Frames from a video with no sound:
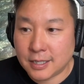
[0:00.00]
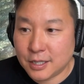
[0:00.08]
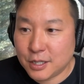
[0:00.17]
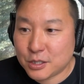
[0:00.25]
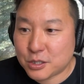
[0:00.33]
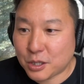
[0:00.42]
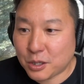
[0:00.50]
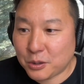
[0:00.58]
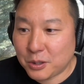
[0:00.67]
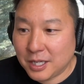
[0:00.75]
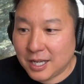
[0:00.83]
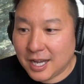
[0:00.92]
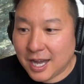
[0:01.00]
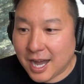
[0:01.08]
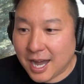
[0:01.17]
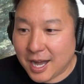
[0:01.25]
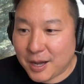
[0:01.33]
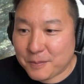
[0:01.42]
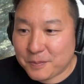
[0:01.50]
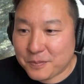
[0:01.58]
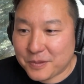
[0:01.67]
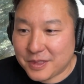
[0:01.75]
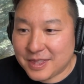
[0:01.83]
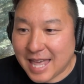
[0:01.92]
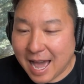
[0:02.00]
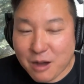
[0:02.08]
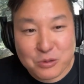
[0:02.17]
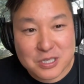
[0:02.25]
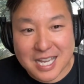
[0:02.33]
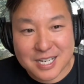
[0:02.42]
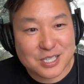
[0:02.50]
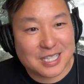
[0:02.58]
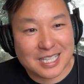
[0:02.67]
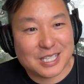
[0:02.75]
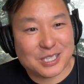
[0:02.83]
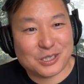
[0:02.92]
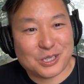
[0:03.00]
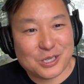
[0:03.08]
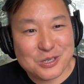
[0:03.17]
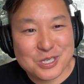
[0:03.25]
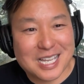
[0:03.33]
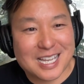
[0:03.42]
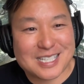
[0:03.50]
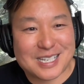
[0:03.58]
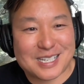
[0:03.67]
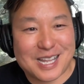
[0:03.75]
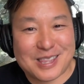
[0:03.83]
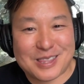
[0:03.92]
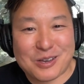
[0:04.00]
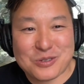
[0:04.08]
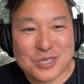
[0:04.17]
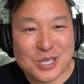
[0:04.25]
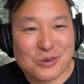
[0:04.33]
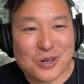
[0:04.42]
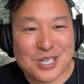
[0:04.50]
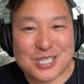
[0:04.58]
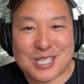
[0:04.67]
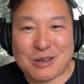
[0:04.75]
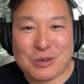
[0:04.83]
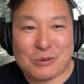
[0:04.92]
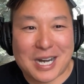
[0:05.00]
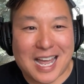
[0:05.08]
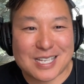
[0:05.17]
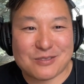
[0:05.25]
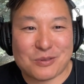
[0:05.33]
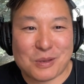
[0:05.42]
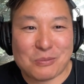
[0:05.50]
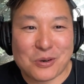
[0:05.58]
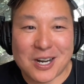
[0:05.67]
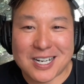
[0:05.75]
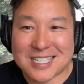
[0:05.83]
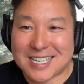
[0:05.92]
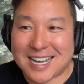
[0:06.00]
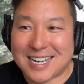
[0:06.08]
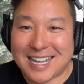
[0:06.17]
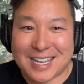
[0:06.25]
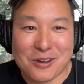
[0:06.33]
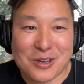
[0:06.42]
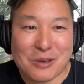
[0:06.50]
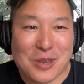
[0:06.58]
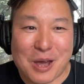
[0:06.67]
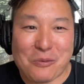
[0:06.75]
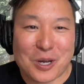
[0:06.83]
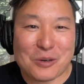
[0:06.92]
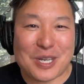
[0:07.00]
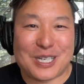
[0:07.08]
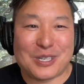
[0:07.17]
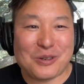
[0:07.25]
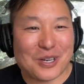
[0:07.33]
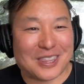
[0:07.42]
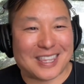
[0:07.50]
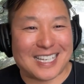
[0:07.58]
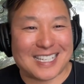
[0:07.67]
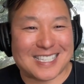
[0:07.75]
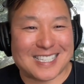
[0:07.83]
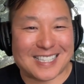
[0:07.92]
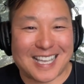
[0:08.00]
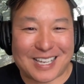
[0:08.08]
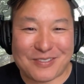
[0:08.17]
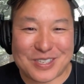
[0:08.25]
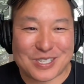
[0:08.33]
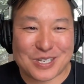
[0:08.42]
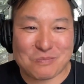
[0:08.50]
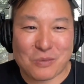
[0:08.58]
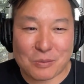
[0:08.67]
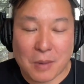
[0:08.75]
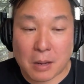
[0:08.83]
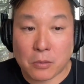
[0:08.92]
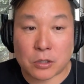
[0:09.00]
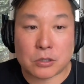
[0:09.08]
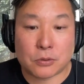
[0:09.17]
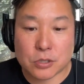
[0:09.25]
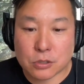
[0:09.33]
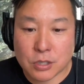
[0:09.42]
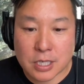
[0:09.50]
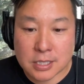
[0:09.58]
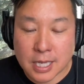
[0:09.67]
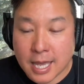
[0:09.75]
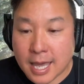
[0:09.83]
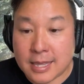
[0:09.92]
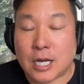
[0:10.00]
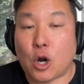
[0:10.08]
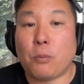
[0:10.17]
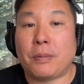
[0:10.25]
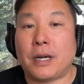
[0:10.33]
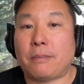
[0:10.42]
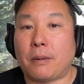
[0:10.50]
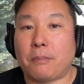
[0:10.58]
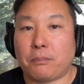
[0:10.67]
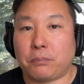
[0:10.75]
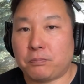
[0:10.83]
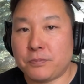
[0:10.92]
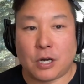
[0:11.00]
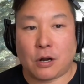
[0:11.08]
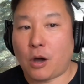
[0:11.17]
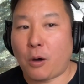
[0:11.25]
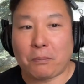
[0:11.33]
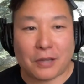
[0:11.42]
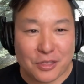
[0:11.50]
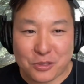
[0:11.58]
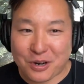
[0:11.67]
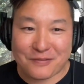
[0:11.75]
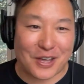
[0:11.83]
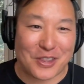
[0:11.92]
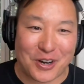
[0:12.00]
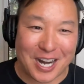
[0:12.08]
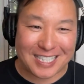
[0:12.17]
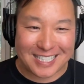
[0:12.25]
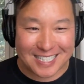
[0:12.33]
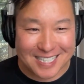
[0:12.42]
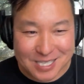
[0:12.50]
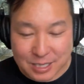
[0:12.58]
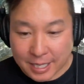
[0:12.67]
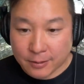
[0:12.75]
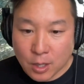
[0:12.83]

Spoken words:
So that was actually the killer use case. And those are the questions that we would ask from the product side. Like, okay, well, now what do we do with this? Like if it's just about multiple screens, and then open up a plethora of other ideas. Like,